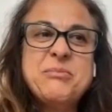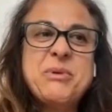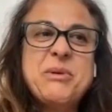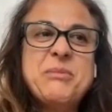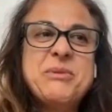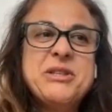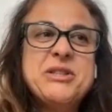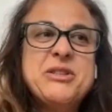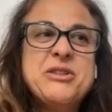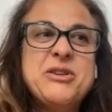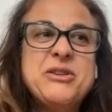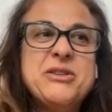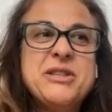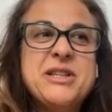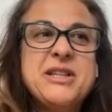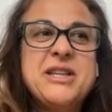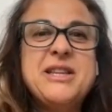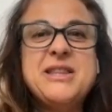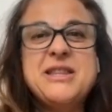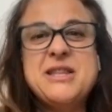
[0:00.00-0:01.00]
Probably not
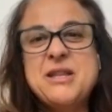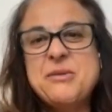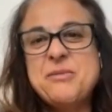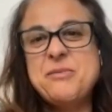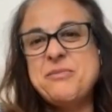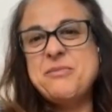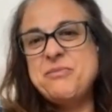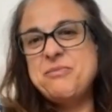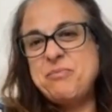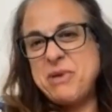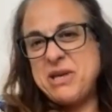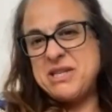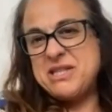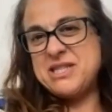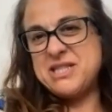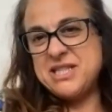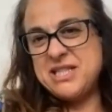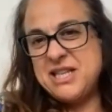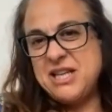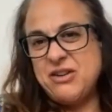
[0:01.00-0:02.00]
in the
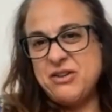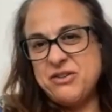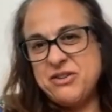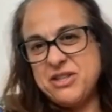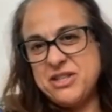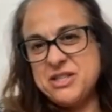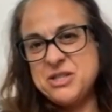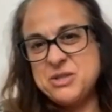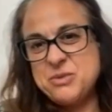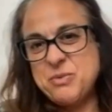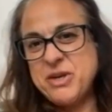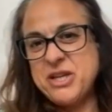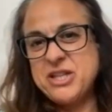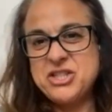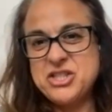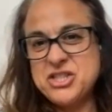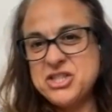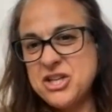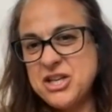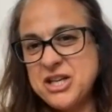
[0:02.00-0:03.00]
best and healthiest way,
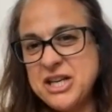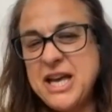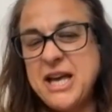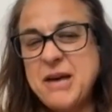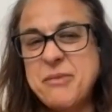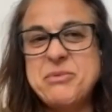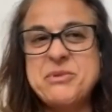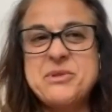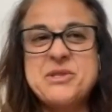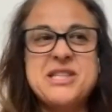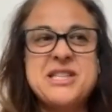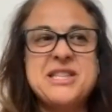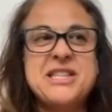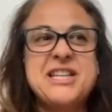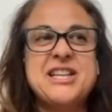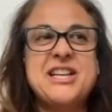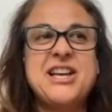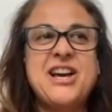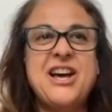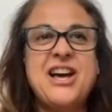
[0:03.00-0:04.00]
just kind of happened. And
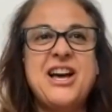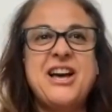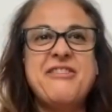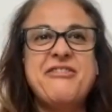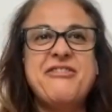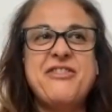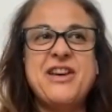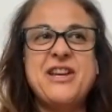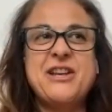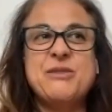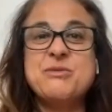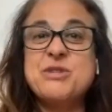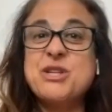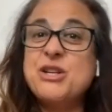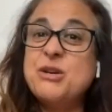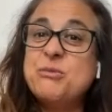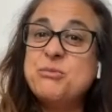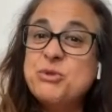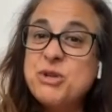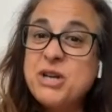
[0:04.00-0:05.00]
then I found I was a
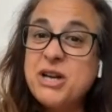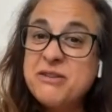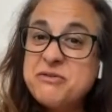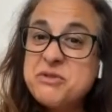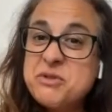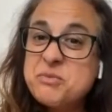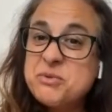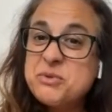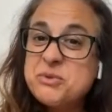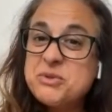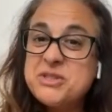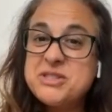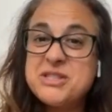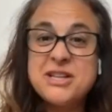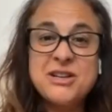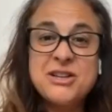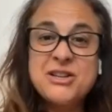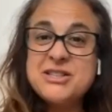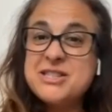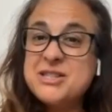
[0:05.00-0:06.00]
lot more comfortable because
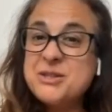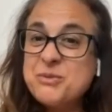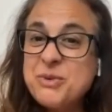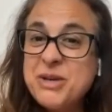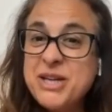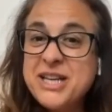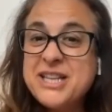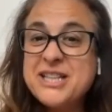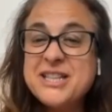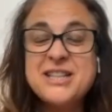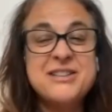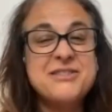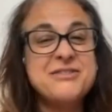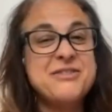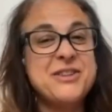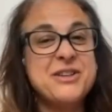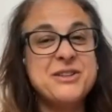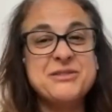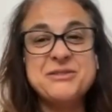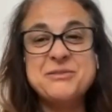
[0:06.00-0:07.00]
I'd lost the weight. I
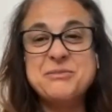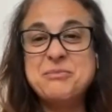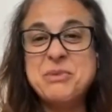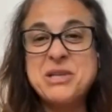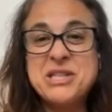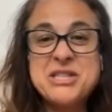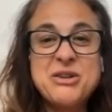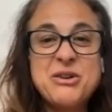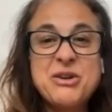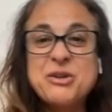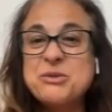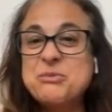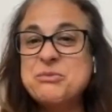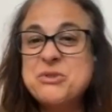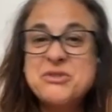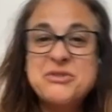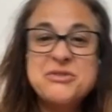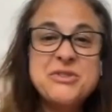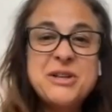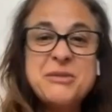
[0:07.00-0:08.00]
felt better. I could
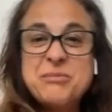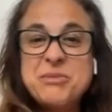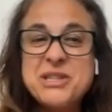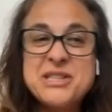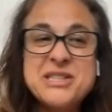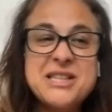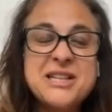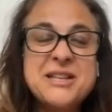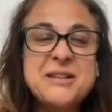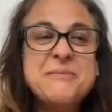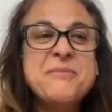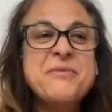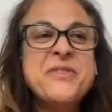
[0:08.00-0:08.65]
move around better.